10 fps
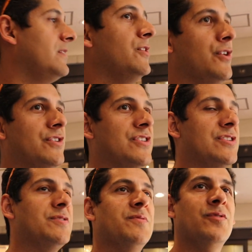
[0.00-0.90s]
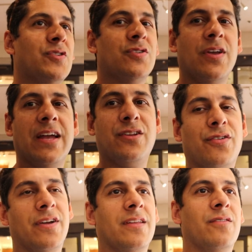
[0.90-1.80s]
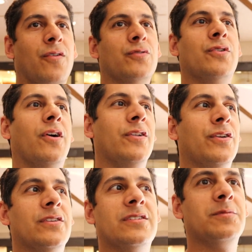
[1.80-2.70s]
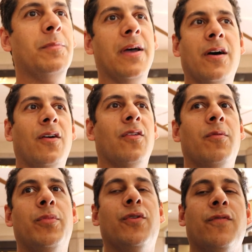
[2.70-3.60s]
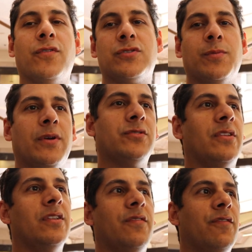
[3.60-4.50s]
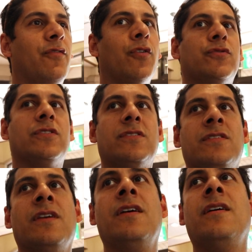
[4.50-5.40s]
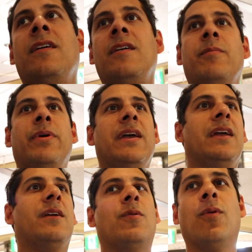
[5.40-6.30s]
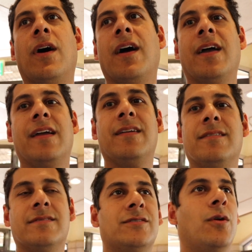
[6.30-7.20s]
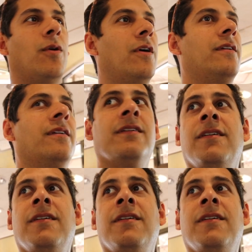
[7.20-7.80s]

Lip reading: He's just entering the Rose Garden, you can smell the beautiful smells of the different roses, pink, white, so on.